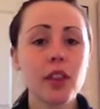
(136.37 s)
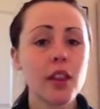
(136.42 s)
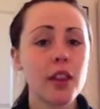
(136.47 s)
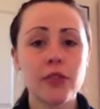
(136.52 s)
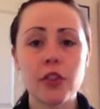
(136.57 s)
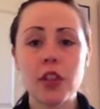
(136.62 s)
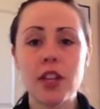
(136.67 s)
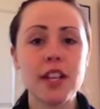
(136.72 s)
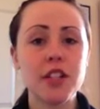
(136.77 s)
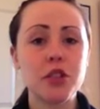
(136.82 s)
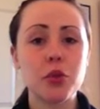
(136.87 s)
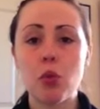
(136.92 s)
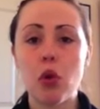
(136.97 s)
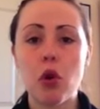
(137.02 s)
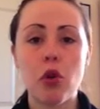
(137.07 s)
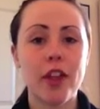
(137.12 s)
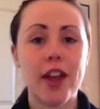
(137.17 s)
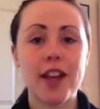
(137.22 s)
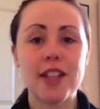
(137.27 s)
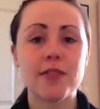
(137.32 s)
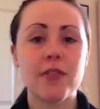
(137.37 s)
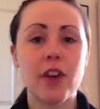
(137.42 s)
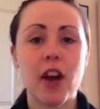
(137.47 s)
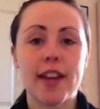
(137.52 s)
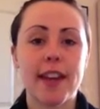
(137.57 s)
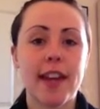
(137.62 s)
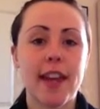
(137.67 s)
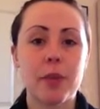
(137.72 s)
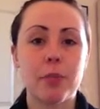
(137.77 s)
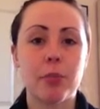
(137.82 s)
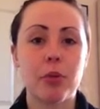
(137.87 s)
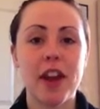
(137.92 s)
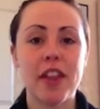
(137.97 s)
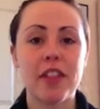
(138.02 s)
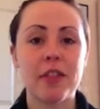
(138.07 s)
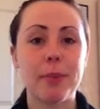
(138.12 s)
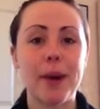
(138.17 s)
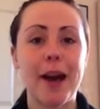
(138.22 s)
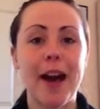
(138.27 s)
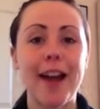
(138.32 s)
If you need to walk, that's fine, get your
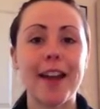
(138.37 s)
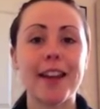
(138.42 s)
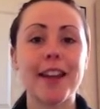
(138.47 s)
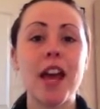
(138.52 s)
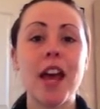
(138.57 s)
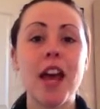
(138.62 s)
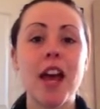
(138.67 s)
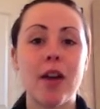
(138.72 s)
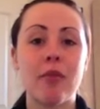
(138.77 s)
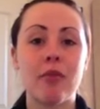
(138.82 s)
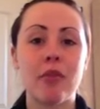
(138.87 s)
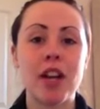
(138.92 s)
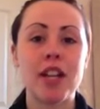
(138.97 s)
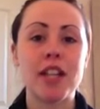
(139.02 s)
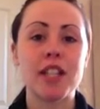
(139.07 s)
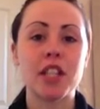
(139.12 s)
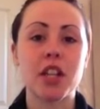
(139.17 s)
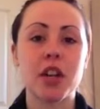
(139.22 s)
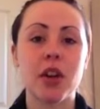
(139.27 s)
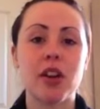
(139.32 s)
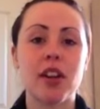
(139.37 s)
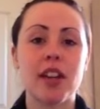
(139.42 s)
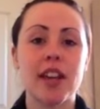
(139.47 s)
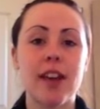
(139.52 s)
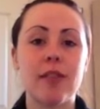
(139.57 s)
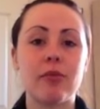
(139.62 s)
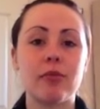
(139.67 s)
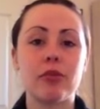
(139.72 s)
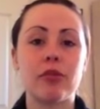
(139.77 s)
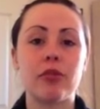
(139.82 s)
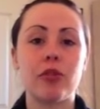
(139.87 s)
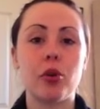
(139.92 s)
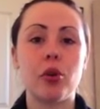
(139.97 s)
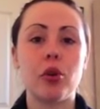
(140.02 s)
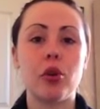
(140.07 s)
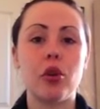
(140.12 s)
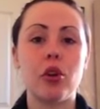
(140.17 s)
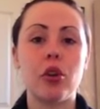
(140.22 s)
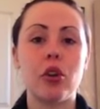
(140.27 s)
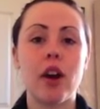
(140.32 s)
breath back and ready to go again
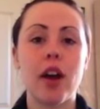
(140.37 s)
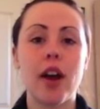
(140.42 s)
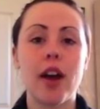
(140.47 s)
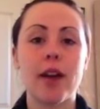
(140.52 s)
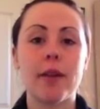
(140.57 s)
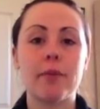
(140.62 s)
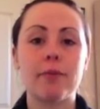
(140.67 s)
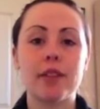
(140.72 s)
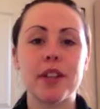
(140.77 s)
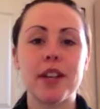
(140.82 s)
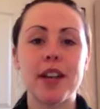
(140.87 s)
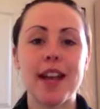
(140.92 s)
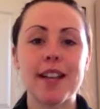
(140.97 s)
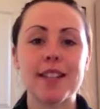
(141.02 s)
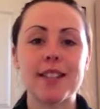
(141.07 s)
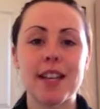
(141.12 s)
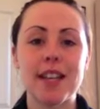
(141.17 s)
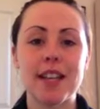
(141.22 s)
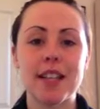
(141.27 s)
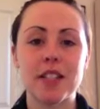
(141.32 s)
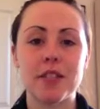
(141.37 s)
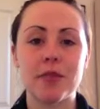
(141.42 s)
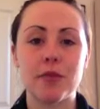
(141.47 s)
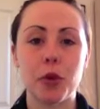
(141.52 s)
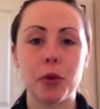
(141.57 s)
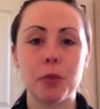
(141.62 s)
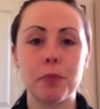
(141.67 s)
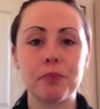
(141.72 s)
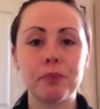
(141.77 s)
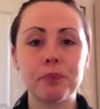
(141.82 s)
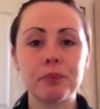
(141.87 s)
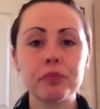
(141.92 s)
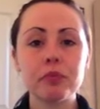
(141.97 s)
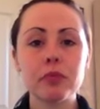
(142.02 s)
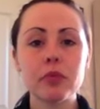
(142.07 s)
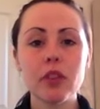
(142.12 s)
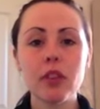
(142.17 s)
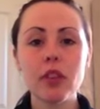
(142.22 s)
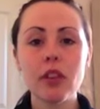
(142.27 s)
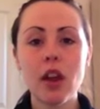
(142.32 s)
for the next interval.
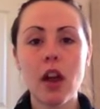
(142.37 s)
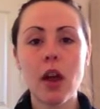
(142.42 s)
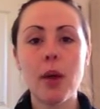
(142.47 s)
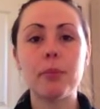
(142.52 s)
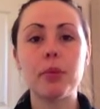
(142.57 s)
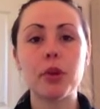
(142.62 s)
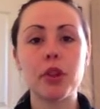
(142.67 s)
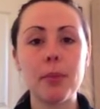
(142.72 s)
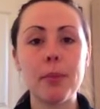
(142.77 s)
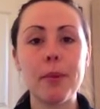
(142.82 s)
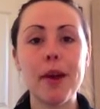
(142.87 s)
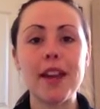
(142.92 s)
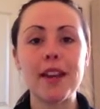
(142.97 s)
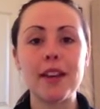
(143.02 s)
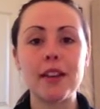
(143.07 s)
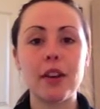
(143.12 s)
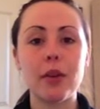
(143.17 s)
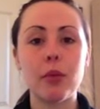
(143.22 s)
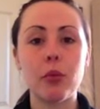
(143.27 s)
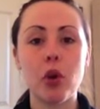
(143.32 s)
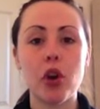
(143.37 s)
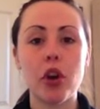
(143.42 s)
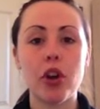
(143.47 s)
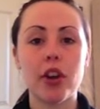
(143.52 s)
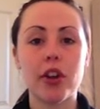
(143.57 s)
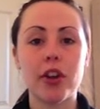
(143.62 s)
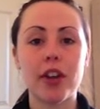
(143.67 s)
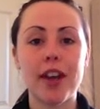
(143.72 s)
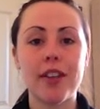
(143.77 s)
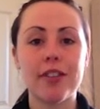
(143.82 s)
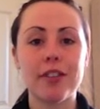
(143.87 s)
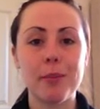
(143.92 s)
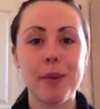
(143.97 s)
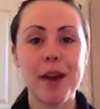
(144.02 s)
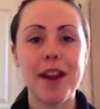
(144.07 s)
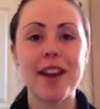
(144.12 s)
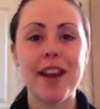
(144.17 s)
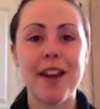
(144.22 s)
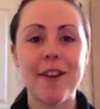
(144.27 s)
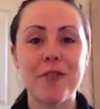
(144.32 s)
But the main work and the
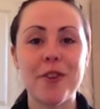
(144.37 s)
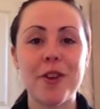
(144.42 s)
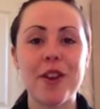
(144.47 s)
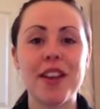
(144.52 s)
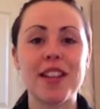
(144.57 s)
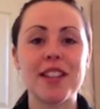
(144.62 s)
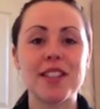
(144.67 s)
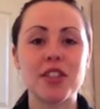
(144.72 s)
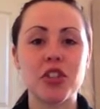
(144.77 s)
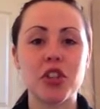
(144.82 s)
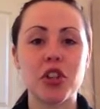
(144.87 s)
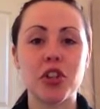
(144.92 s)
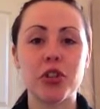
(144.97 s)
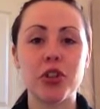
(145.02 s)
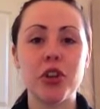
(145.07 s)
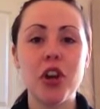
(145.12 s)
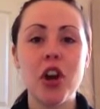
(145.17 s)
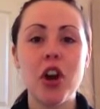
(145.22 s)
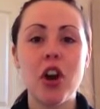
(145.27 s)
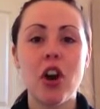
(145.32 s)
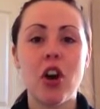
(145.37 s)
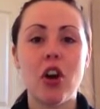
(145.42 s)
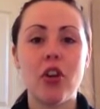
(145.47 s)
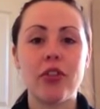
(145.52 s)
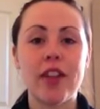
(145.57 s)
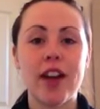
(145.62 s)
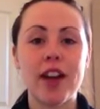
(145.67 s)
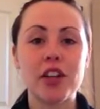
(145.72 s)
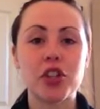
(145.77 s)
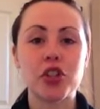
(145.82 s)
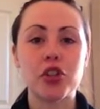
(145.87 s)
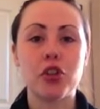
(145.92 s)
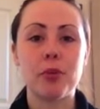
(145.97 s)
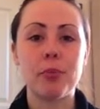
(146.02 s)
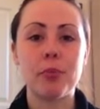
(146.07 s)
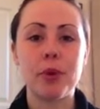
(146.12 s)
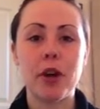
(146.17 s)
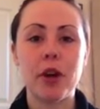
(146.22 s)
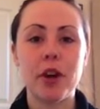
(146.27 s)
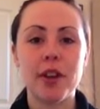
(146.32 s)
main effort is done on that
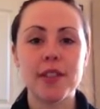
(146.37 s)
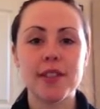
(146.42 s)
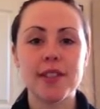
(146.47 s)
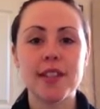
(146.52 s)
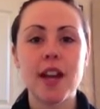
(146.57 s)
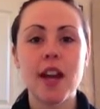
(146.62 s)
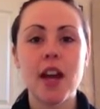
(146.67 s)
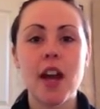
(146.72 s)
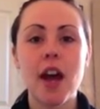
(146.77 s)
short burst.